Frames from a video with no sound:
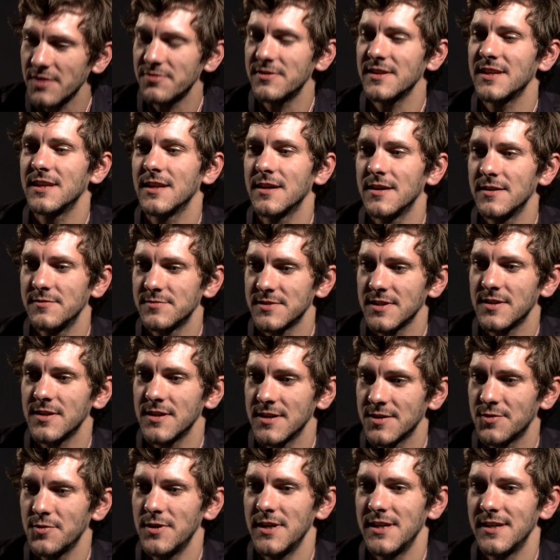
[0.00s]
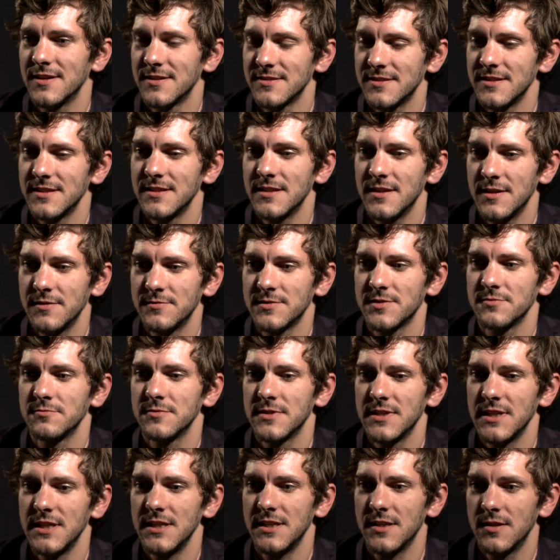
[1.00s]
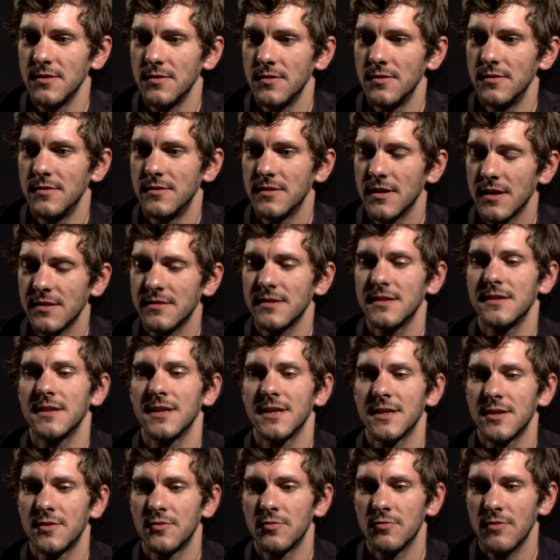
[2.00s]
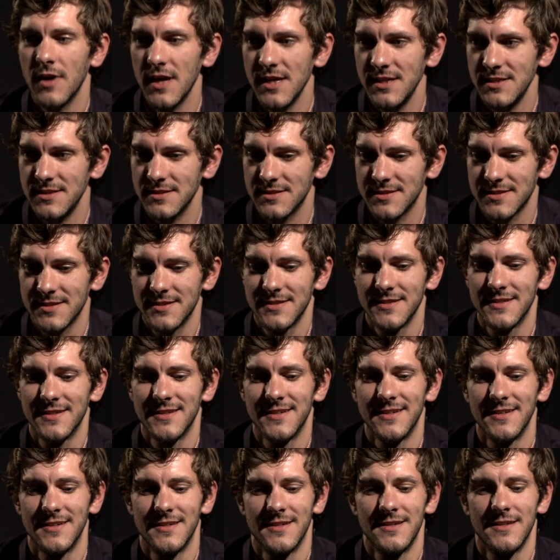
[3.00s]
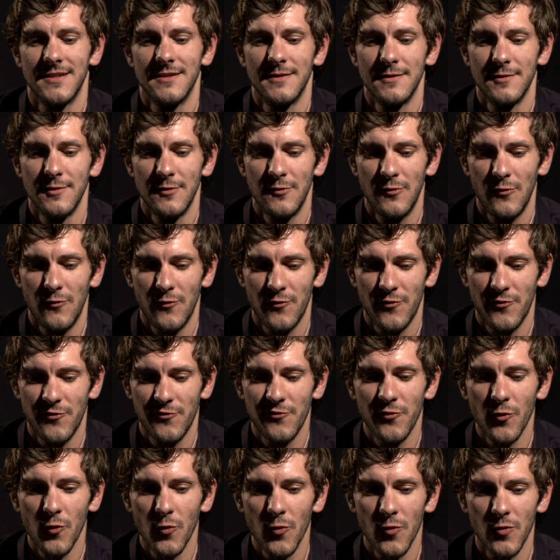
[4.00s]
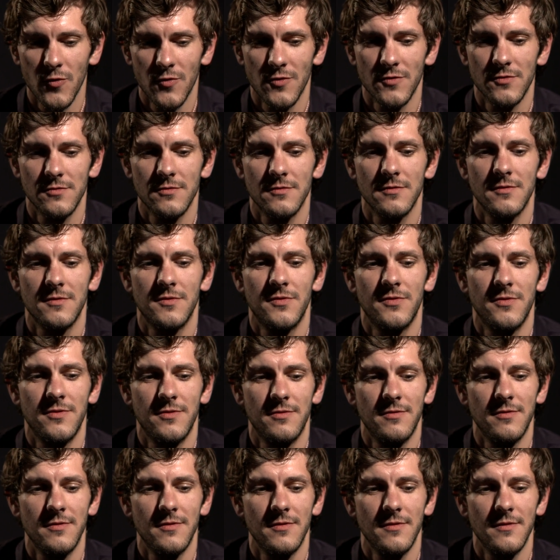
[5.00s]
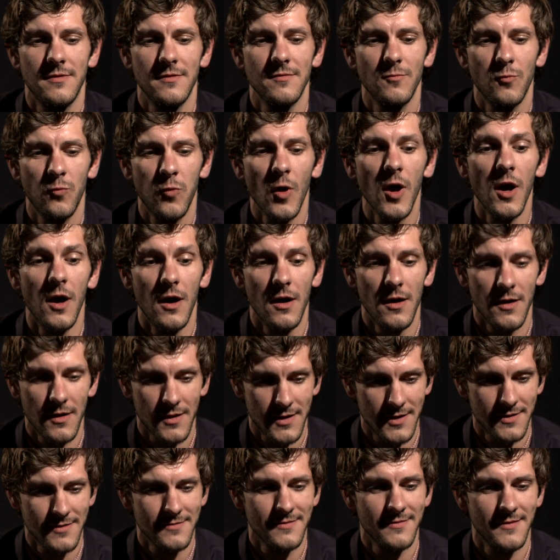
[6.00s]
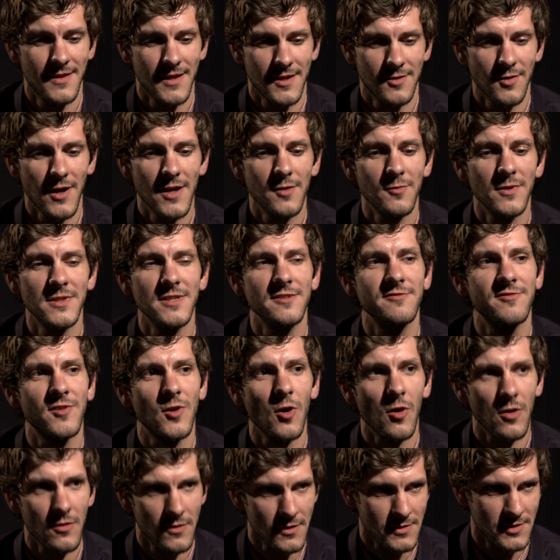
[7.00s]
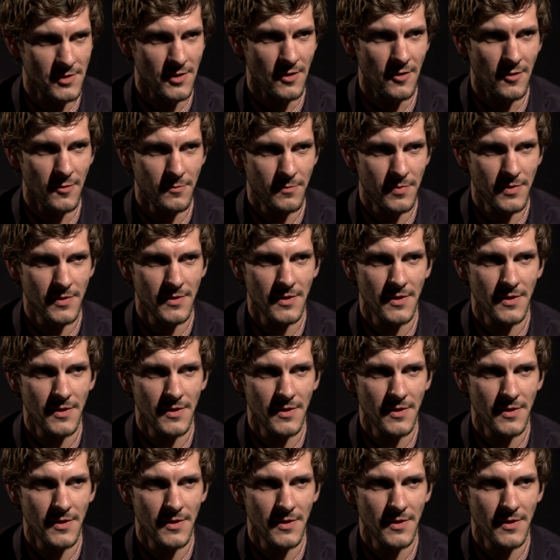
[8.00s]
I think nerves are really good. I think they're great for work. They're great when you've got the job.